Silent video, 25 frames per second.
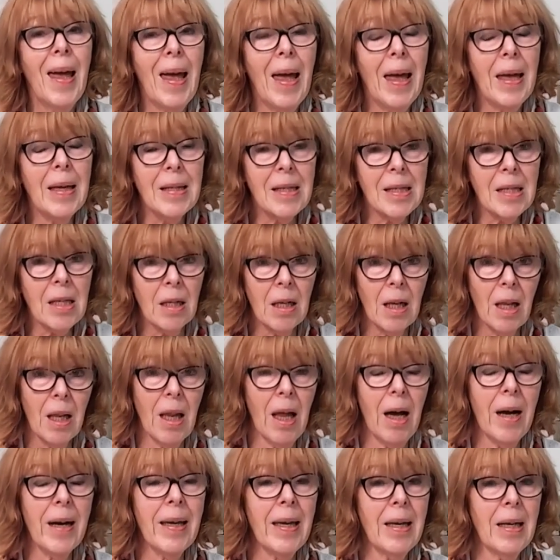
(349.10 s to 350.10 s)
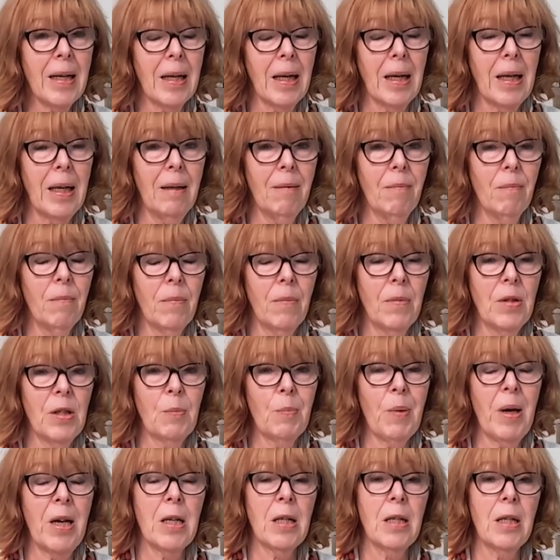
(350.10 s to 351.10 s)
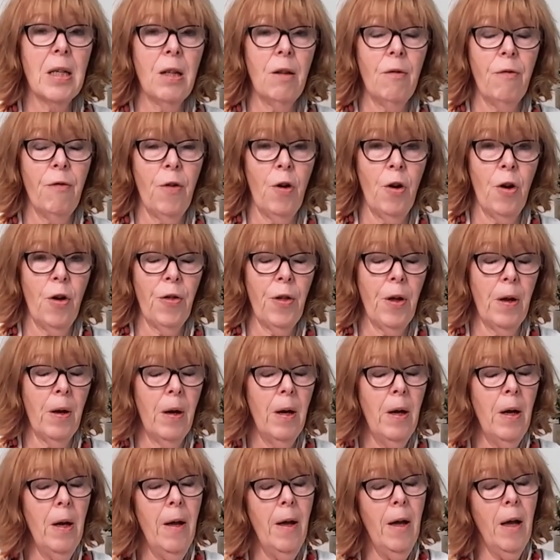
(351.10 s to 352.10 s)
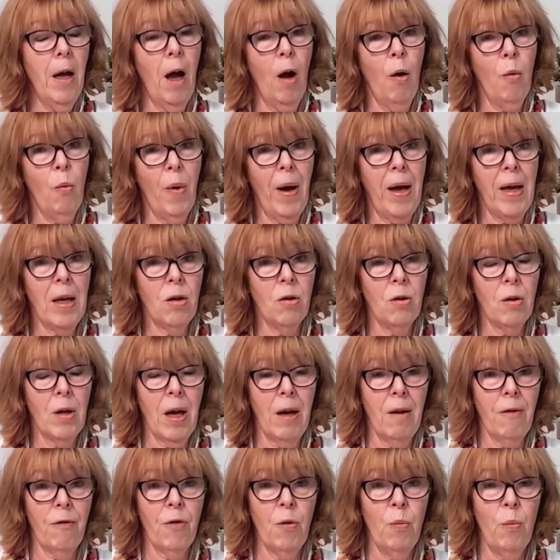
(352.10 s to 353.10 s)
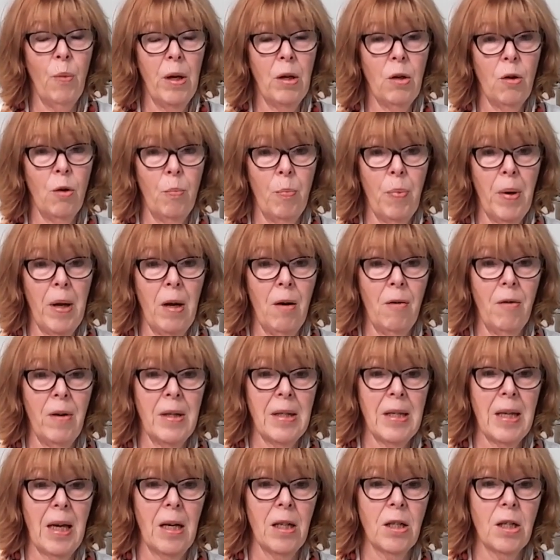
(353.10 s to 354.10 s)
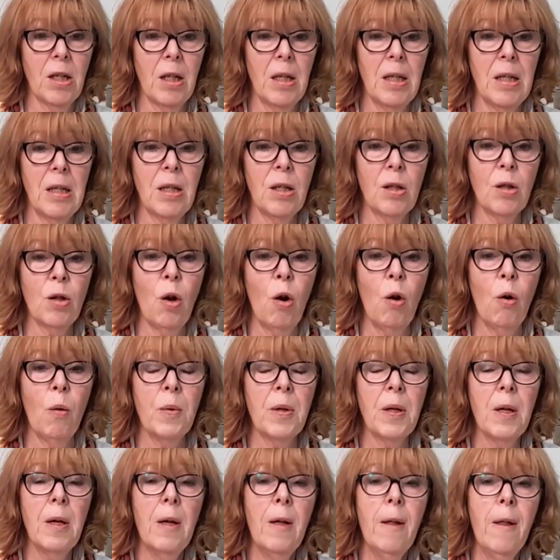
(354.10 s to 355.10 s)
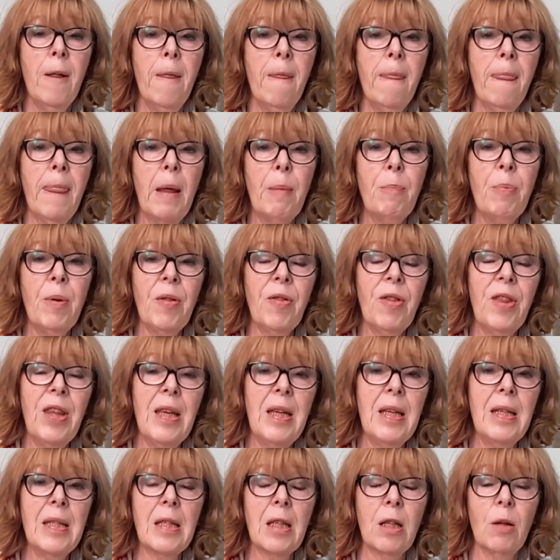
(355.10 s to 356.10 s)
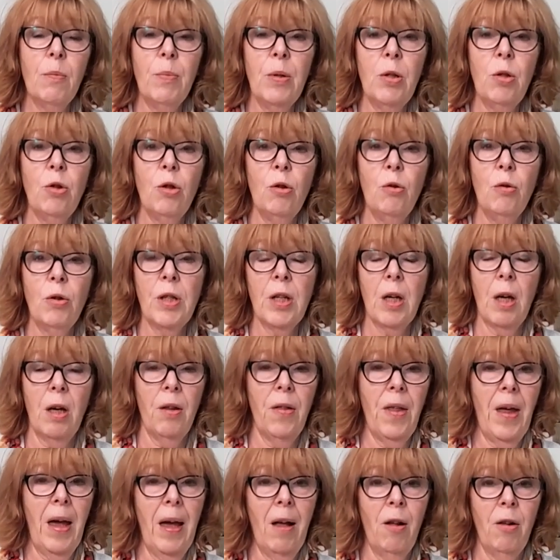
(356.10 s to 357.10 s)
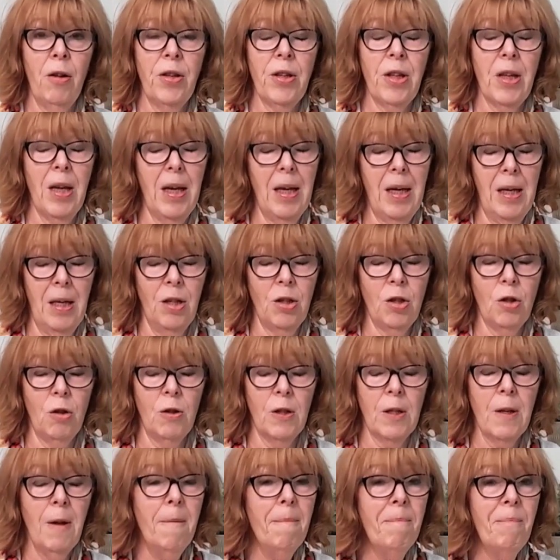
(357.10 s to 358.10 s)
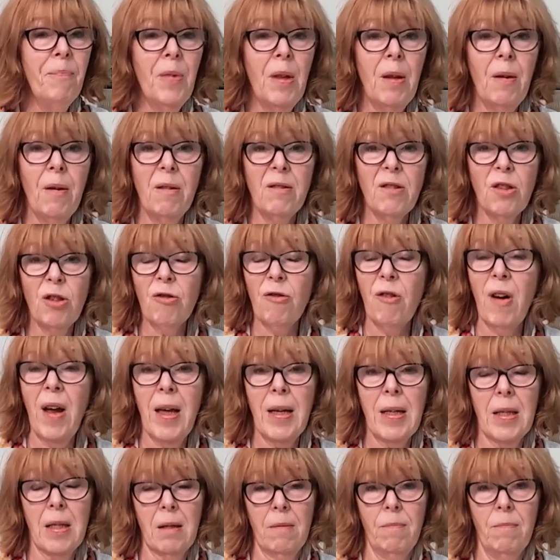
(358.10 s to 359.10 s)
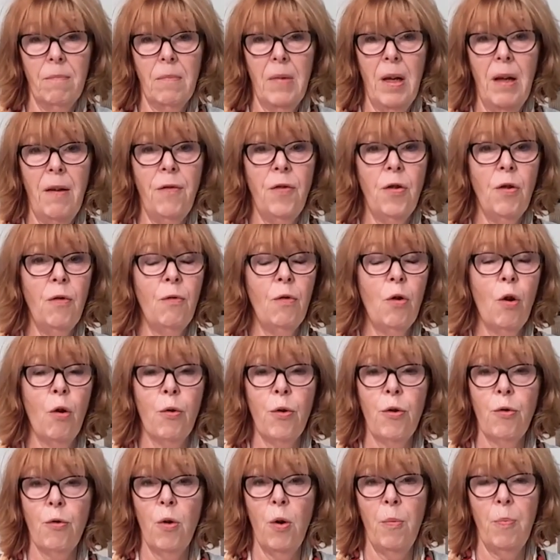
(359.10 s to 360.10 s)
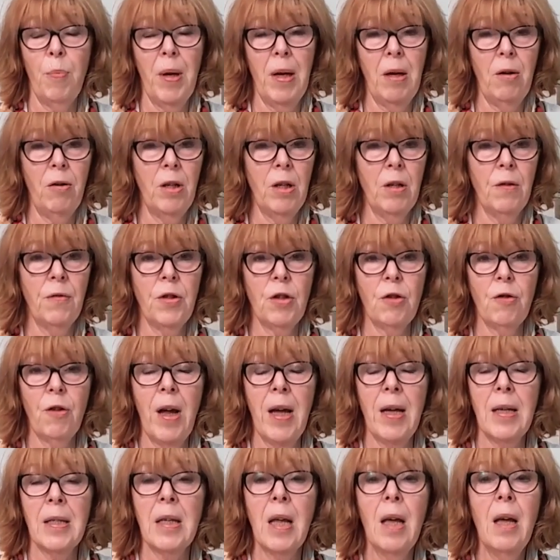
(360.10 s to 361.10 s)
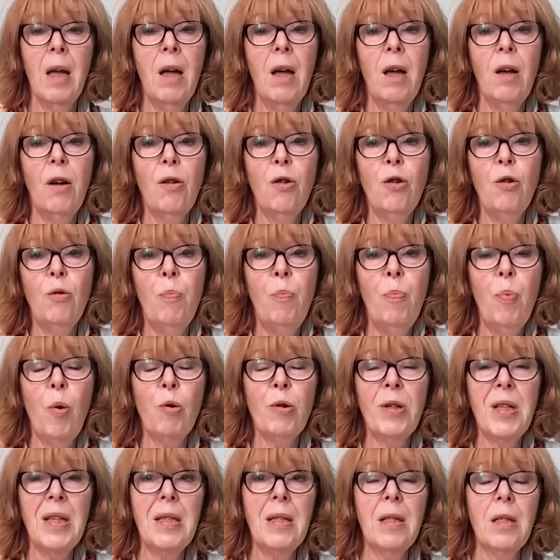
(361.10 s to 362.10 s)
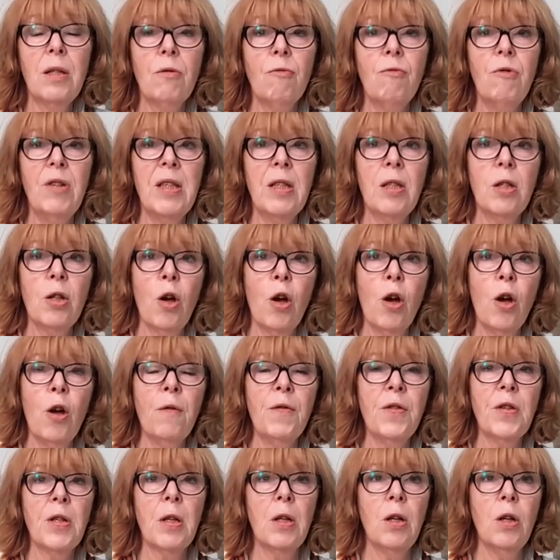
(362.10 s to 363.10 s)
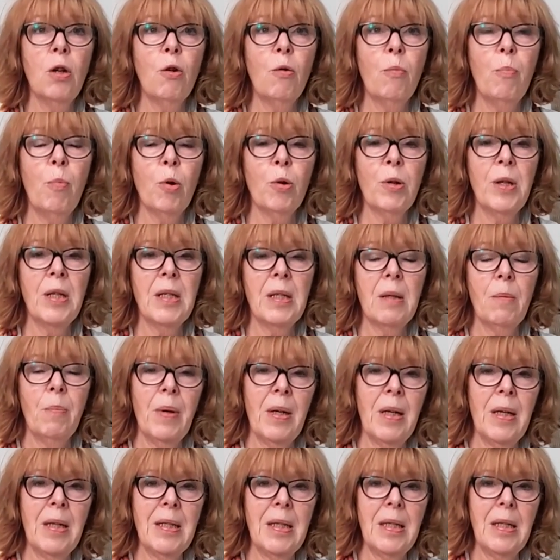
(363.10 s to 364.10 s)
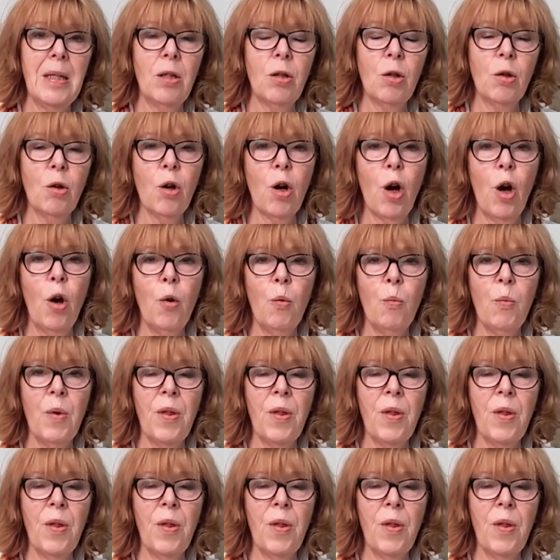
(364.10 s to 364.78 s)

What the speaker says: It's unlikely, especially the further away you get from when your periods actually stopped. But these can be due to other health issues. Stress. If you've gone through a period of stress, your body's reserves and your body's ability to cope